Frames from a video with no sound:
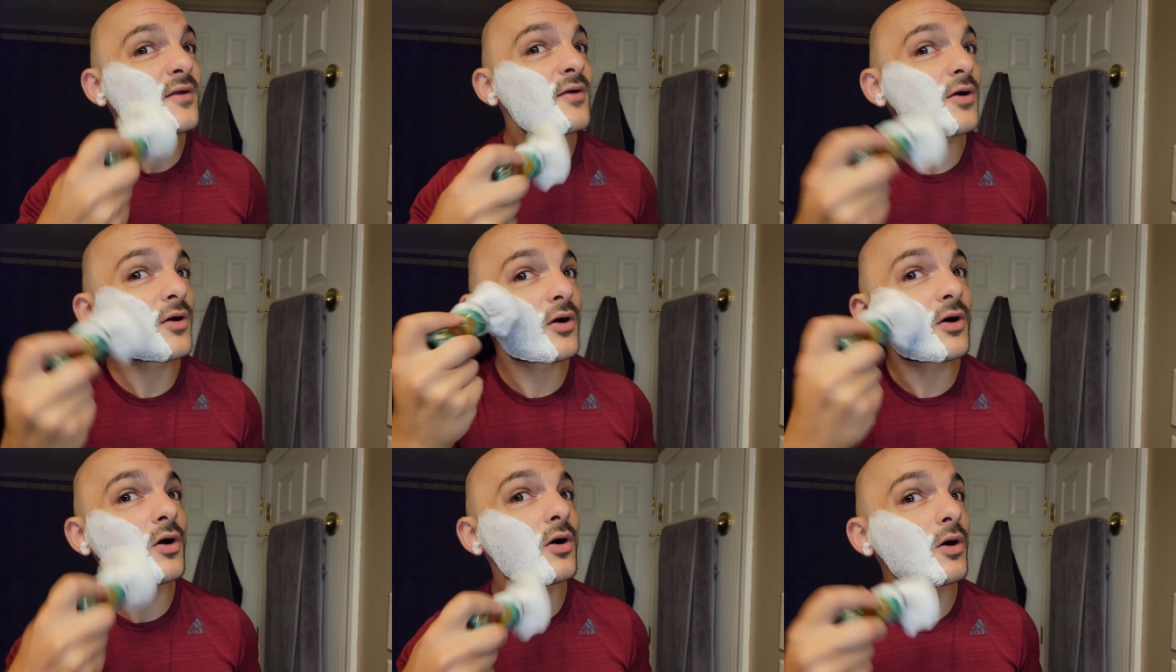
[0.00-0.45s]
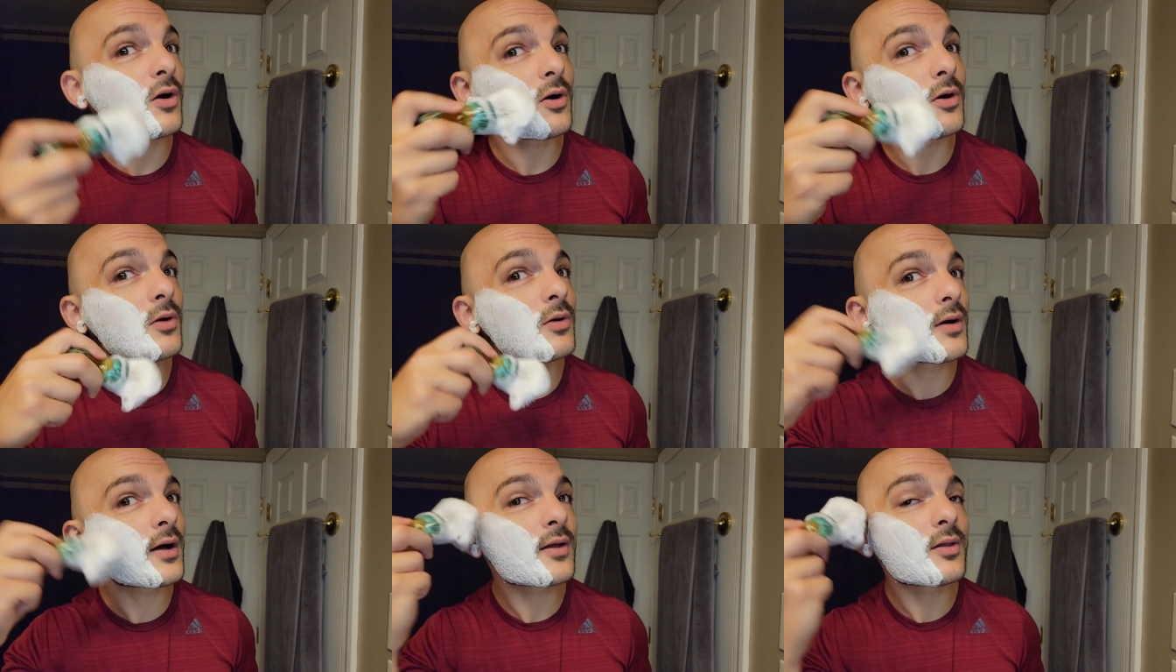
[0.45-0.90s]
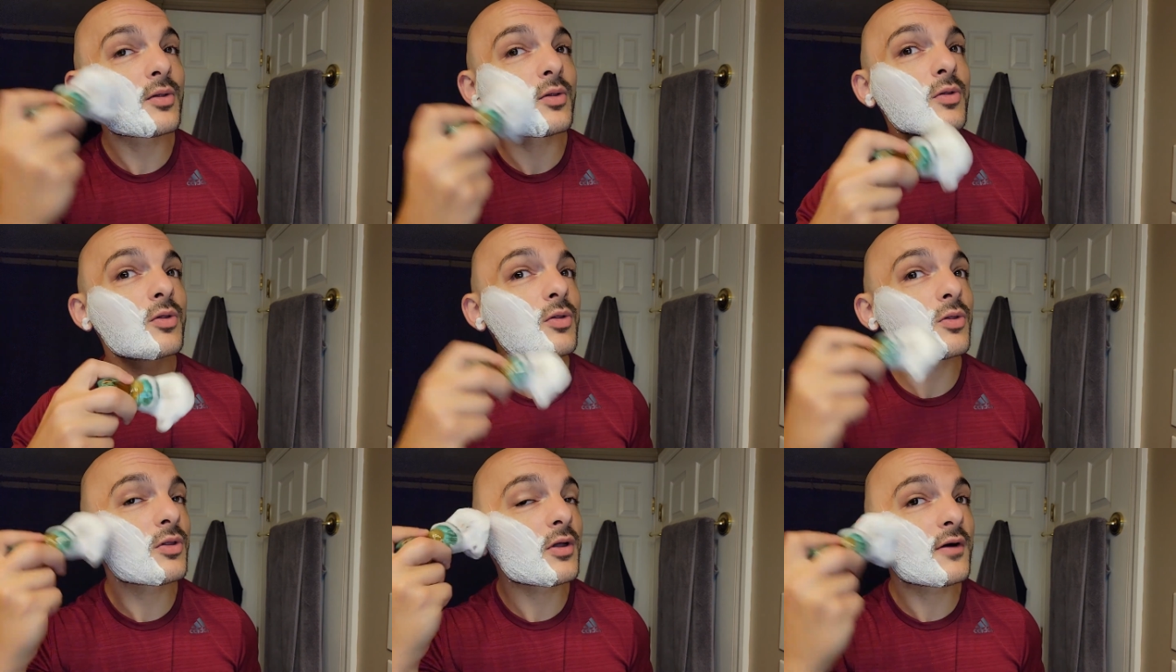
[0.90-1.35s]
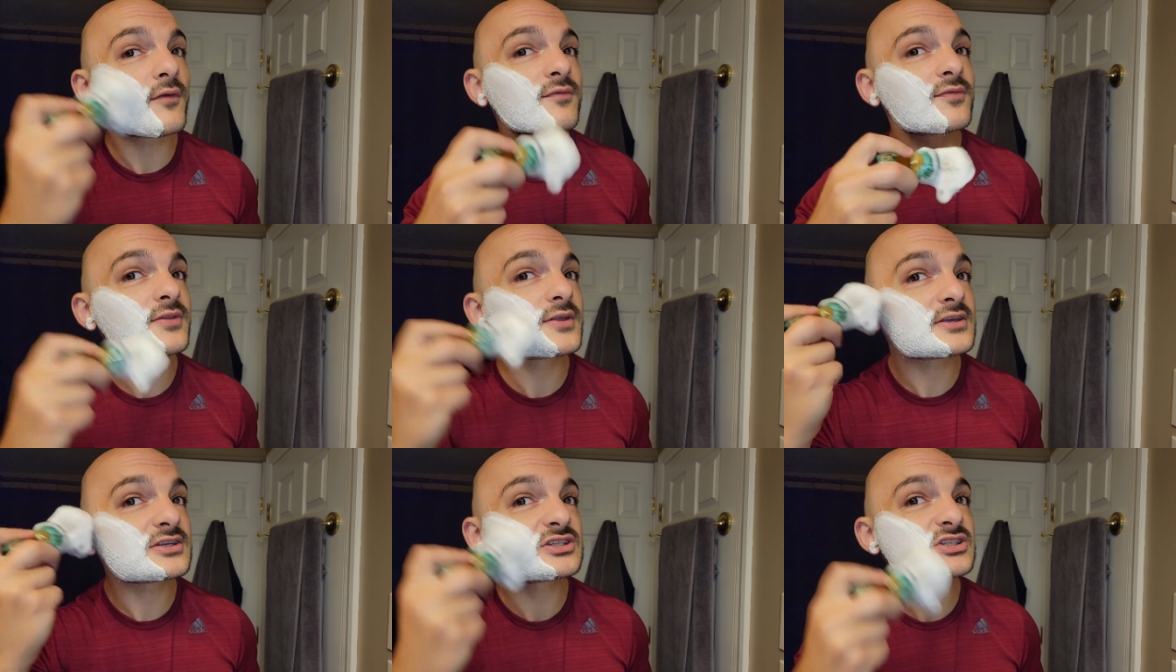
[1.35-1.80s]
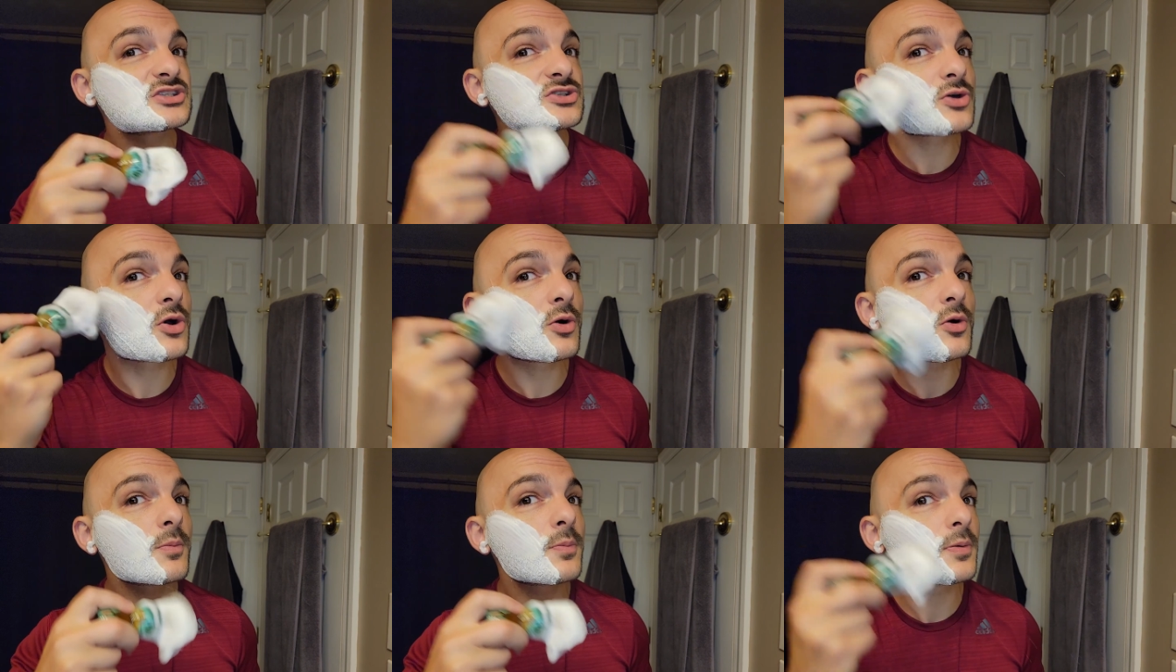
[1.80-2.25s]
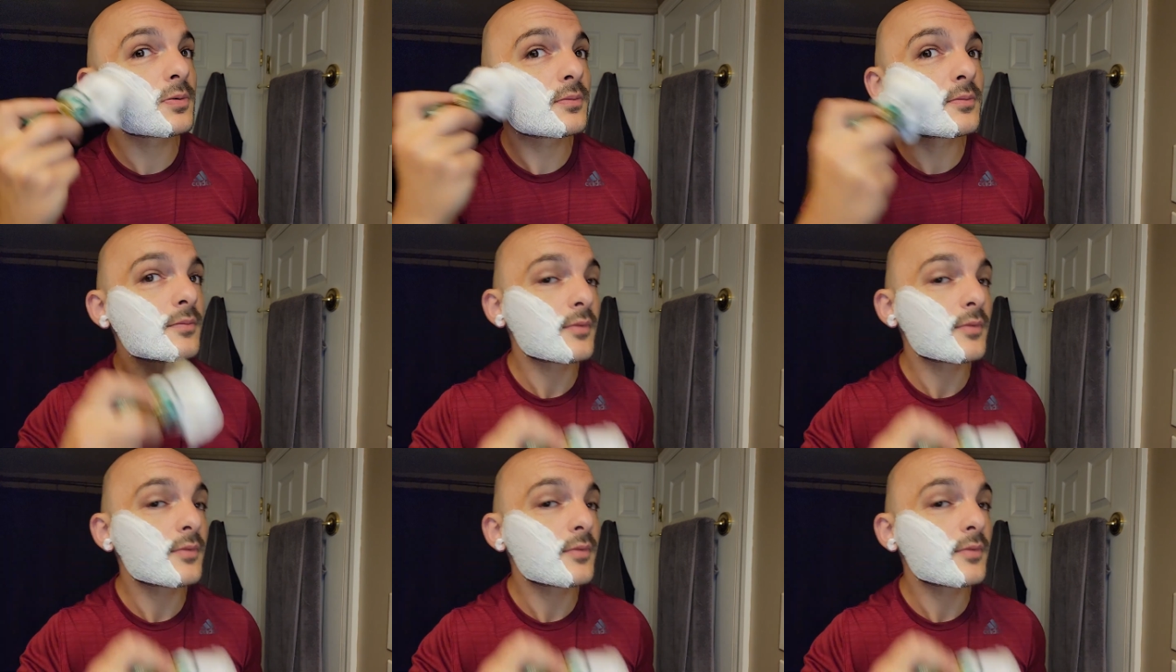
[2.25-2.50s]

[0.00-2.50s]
Oh, I love this soap.